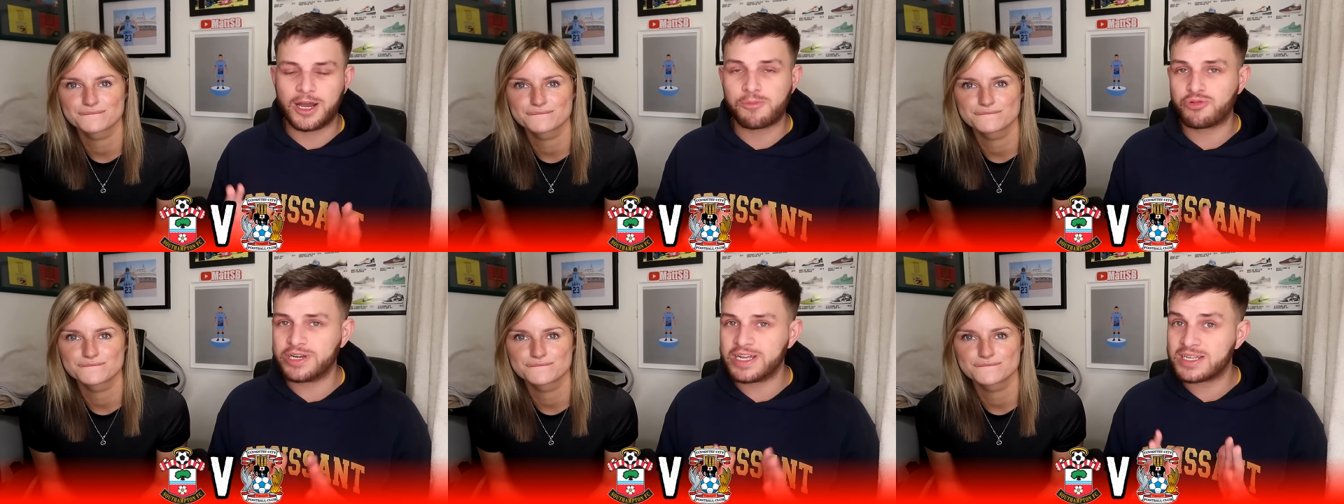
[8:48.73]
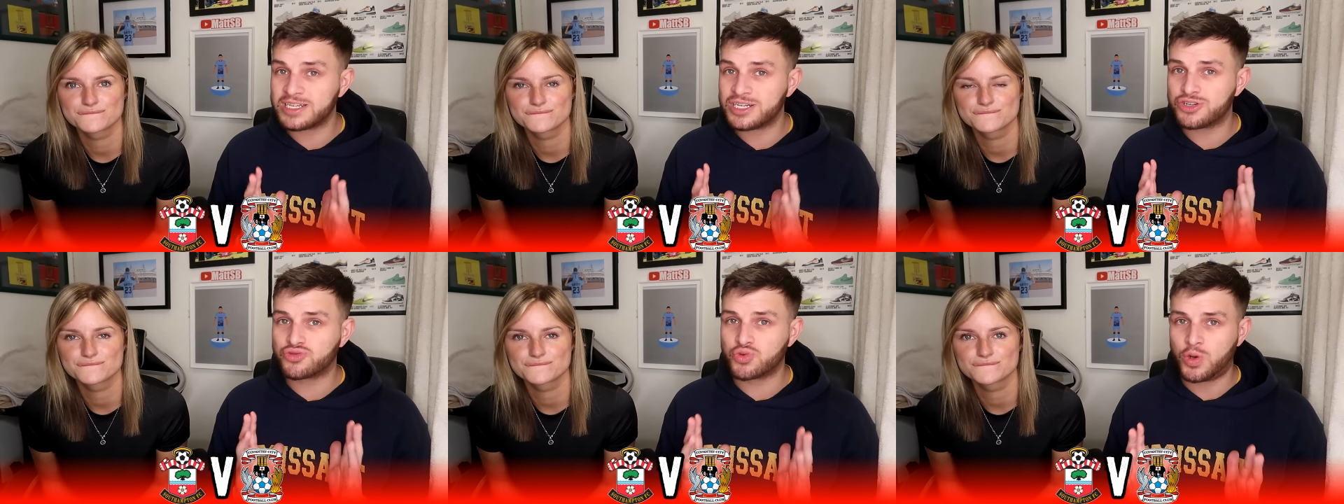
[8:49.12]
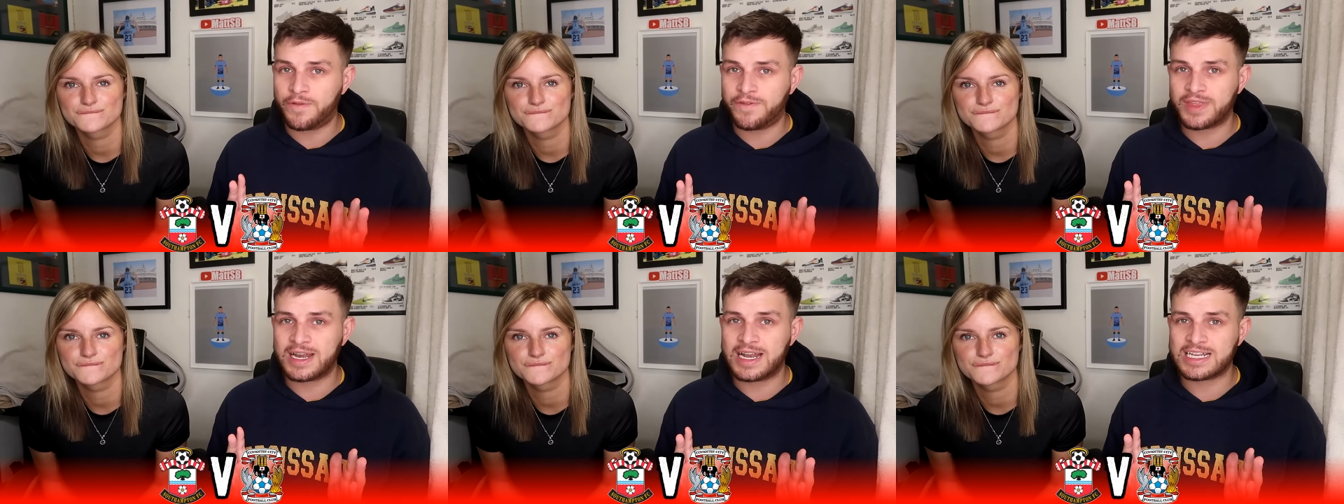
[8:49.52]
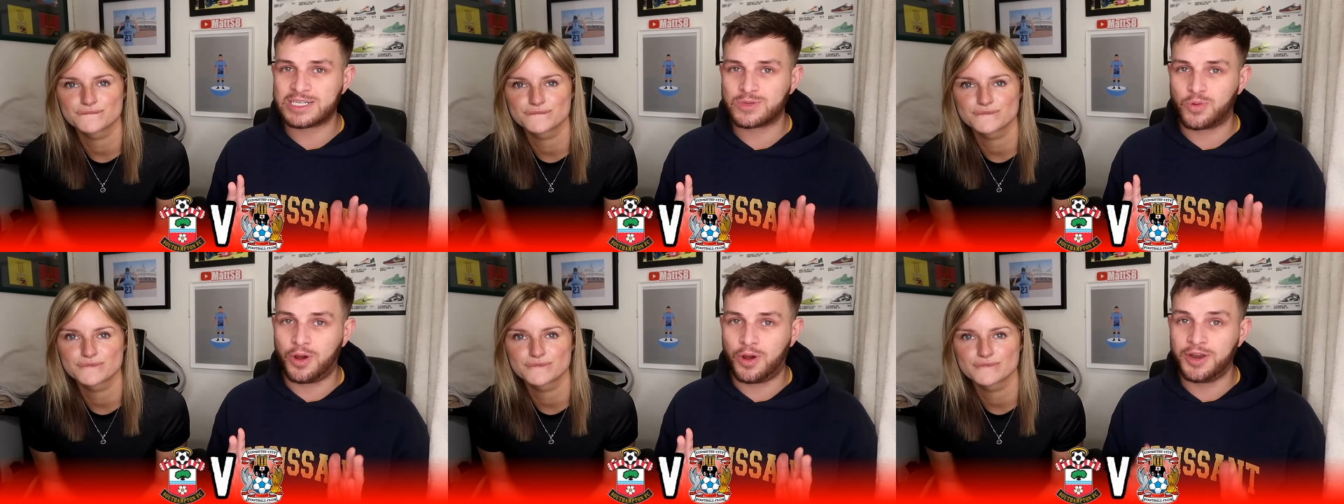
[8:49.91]
Speaker 1: I predicted a draw for the
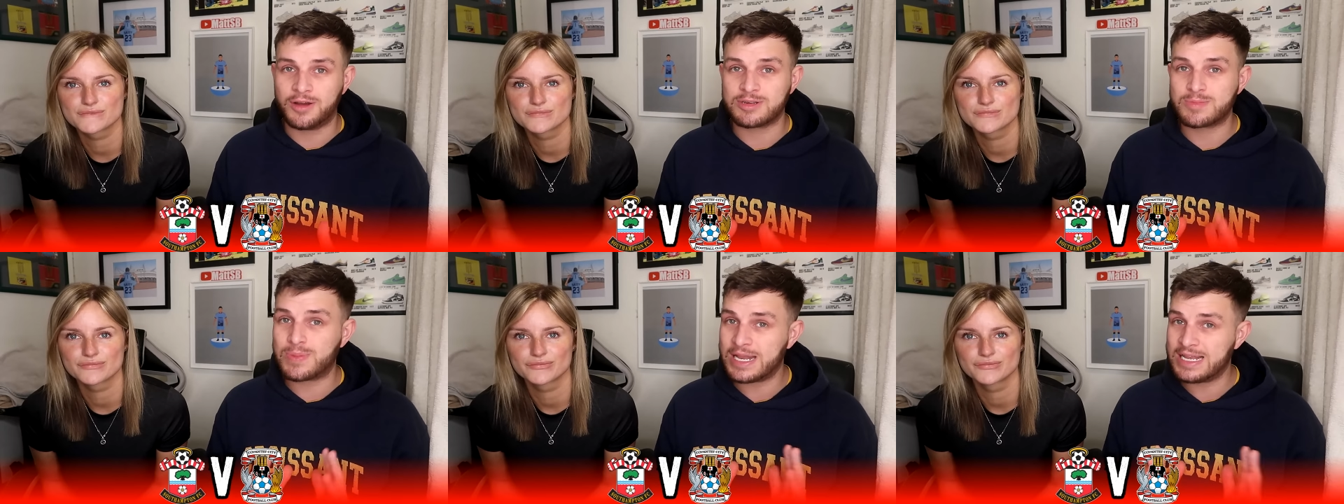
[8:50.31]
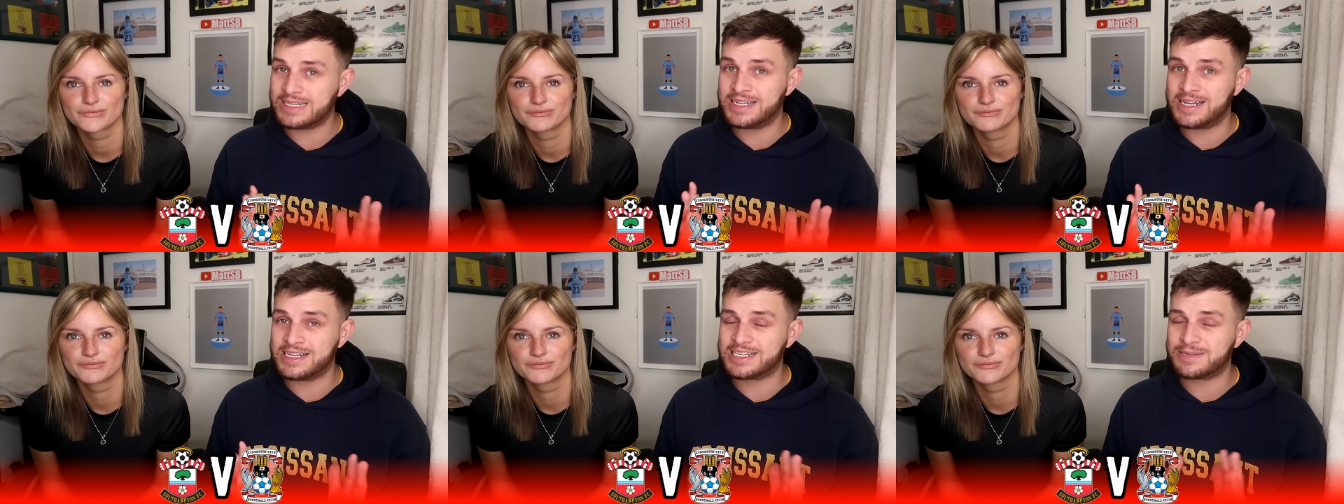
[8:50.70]
last one. I was pleasantly